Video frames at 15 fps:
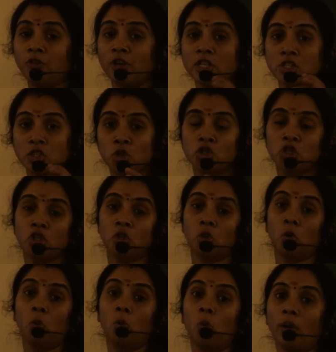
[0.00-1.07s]
First, you should
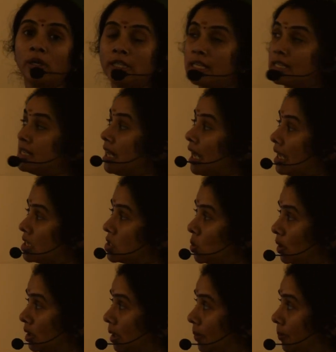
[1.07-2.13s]
know what is an
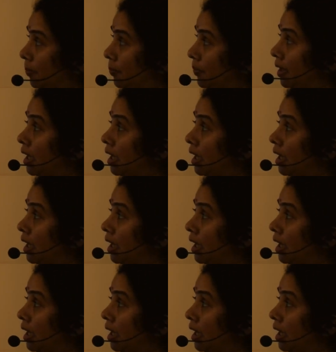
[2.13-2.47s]
isotherm.